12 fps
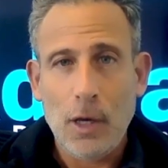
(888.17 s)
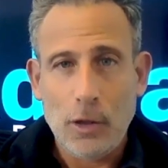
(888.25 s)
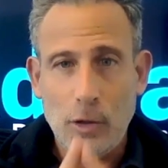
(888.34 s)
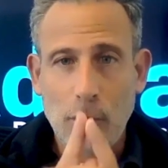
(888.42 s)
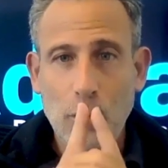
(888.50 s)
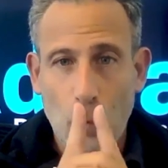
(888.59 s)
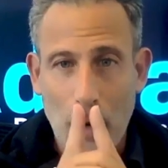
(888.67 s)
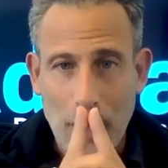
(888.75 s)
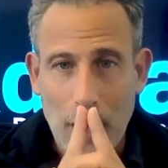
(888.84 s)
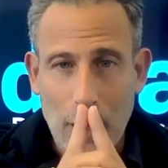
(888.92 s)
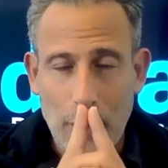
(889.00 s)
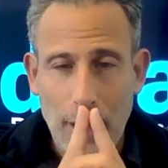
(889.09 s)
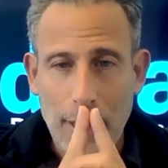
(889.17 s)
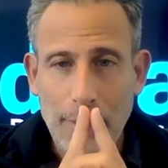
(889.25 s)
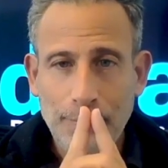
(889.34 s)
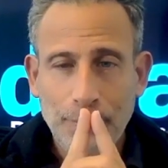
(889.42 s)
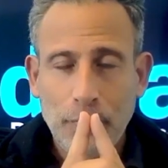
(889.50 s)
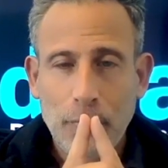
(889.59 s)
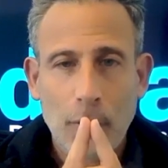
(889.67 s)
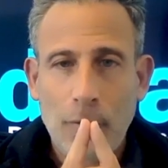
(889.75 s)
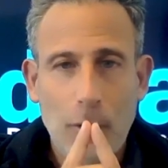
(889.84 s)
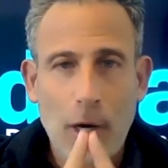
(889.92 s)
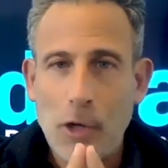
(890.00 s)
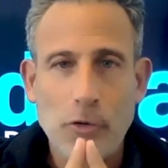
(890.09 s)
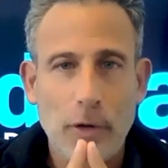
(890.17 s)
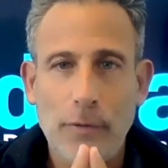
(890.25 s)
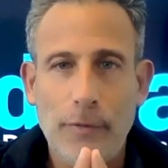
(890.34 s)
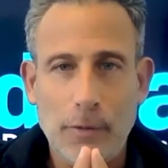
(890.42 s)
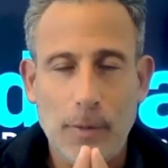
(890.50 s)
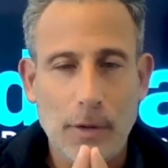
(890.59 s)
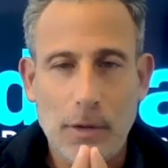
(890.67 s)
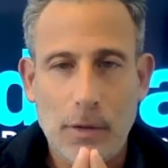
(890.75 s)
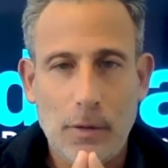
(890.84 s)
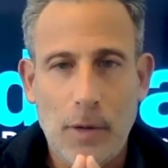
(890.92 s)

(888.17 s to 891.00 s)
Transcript: So you can do one IRA for 100 investments,